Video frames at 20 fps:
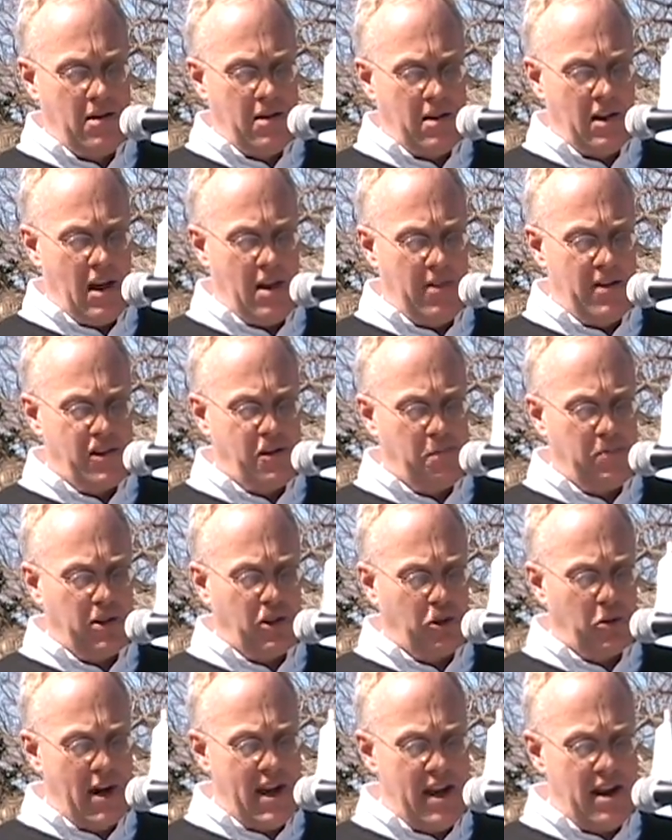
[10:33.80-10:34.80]
And this
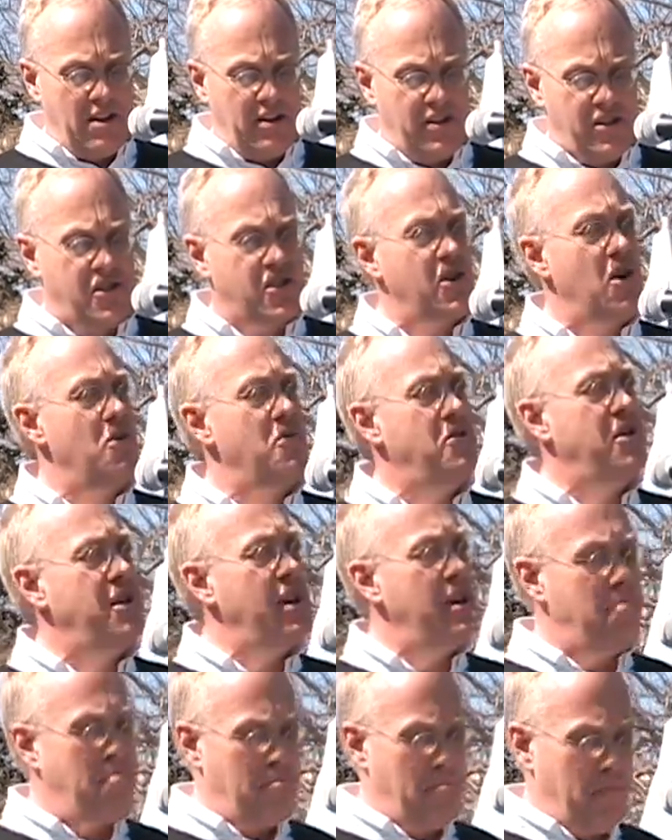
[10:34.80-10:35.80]
betrayal is so
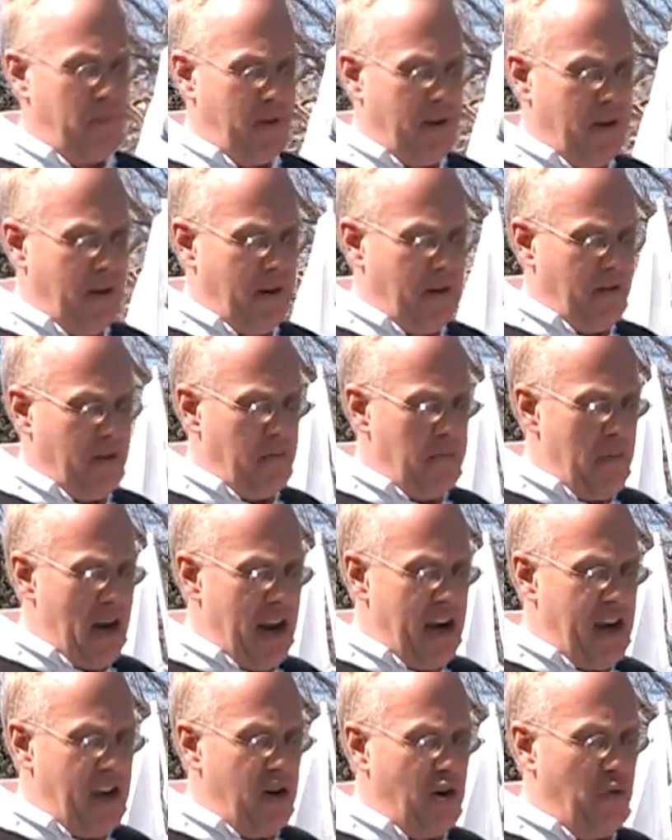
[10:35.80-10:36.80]
deep that
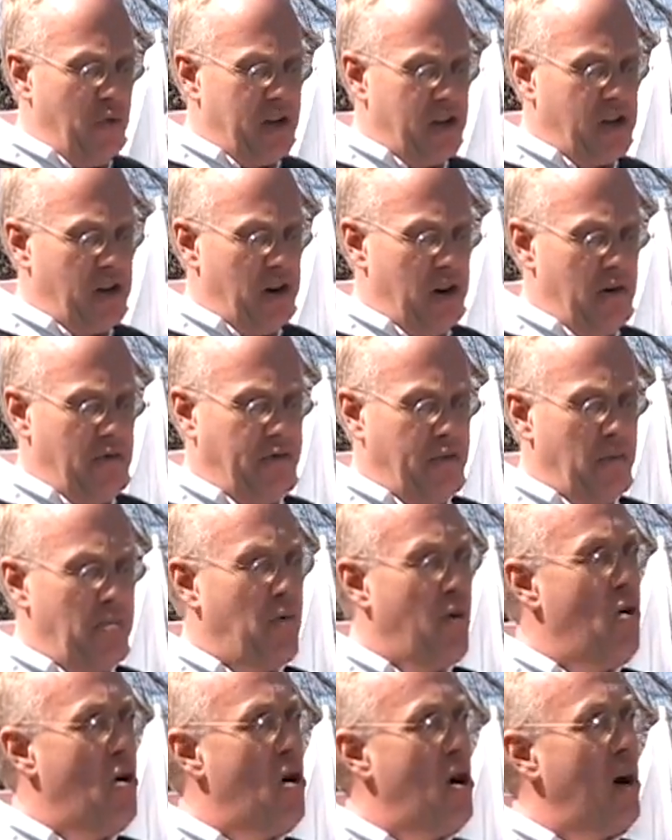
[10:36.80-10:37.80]
many who return from
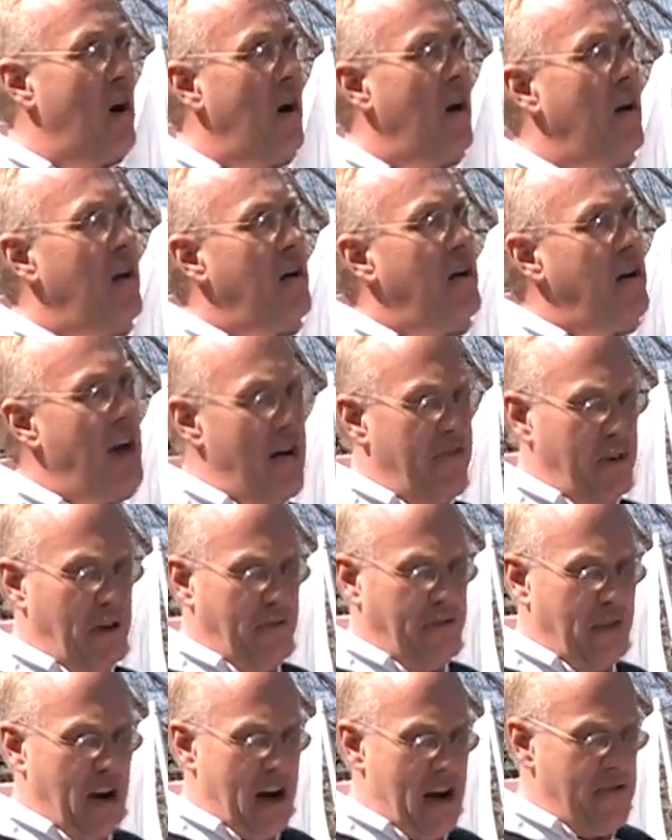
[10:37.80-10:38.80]
war never
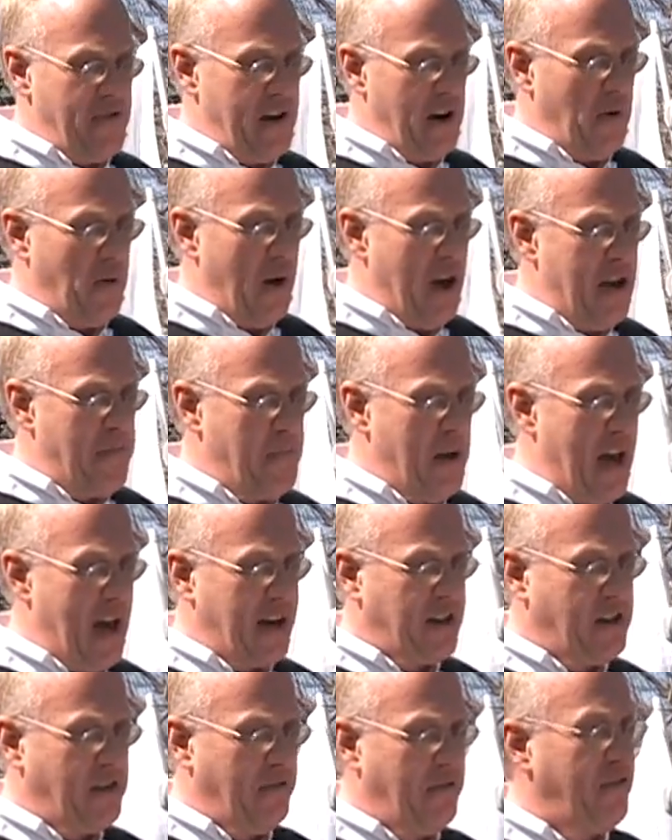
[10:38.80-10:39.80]
find their way
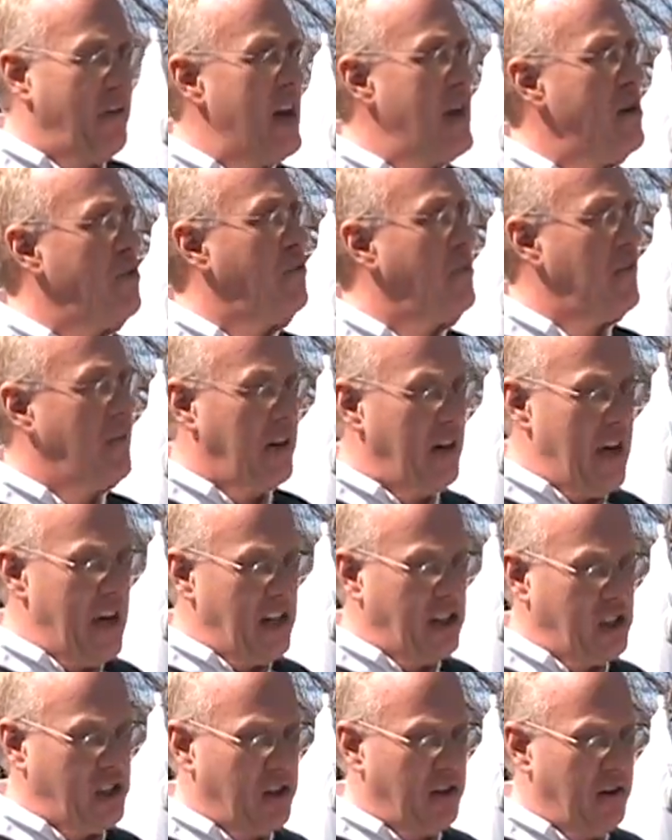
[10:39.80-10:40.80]
back to faith in the
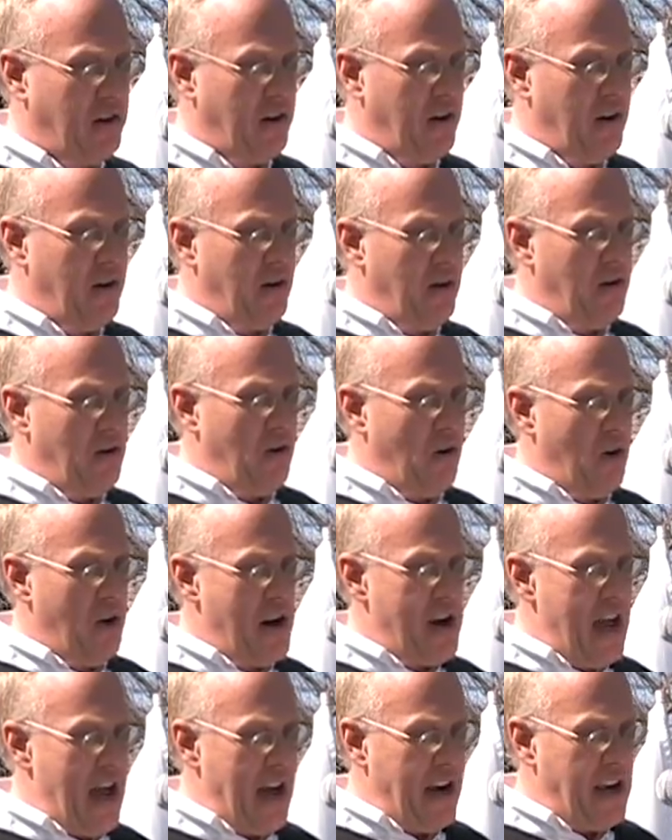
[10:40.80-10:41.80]
nation or
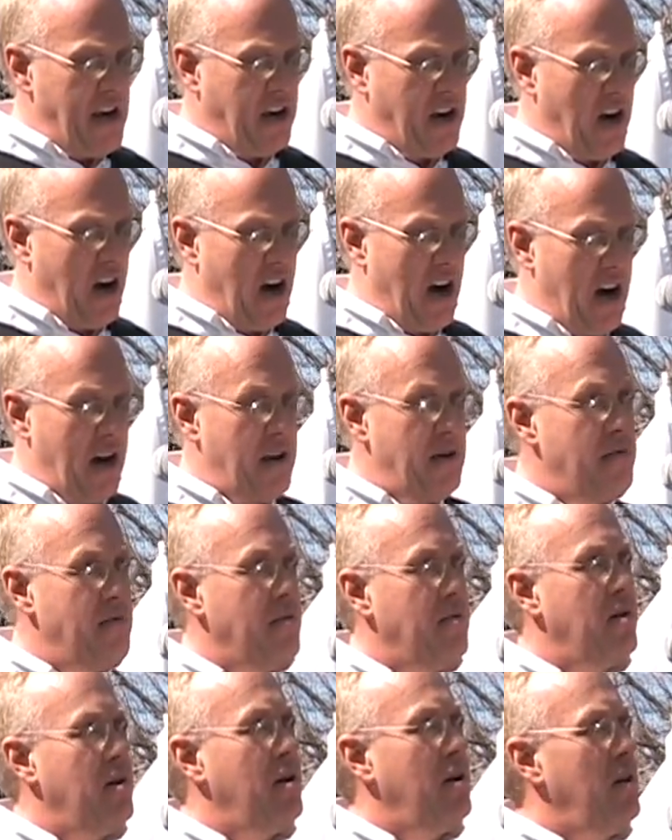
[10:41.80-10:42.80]
in any God.
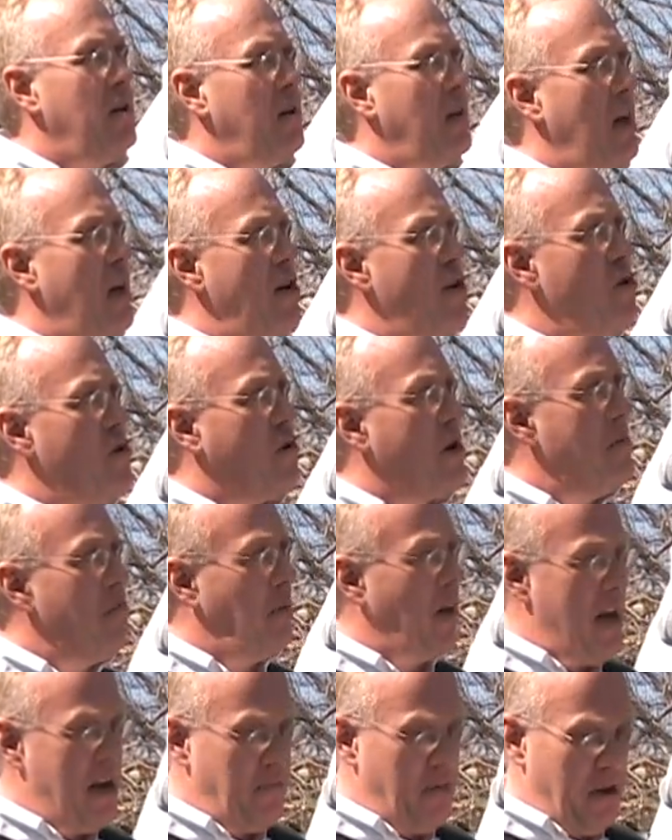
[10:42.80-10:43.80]
And who can
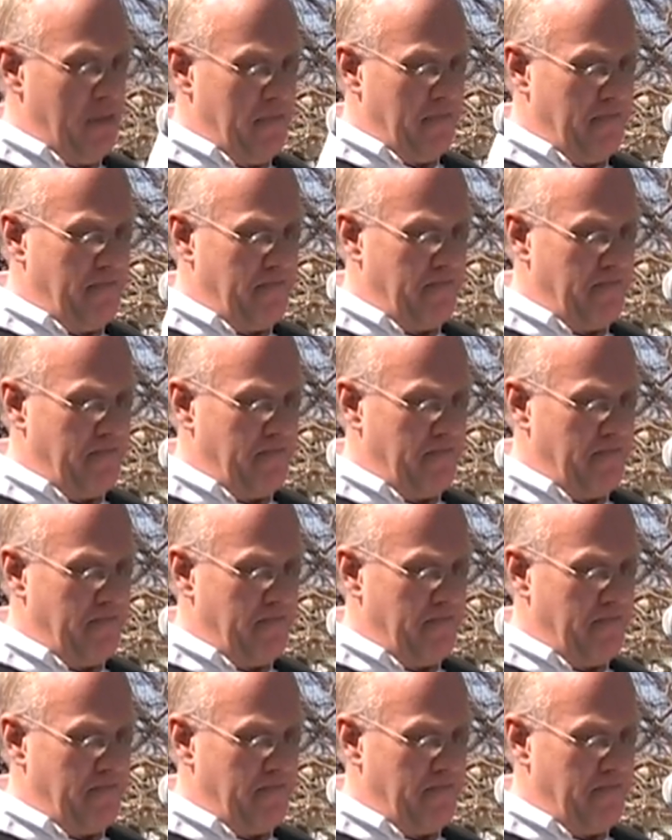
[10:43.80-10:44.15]
blame them?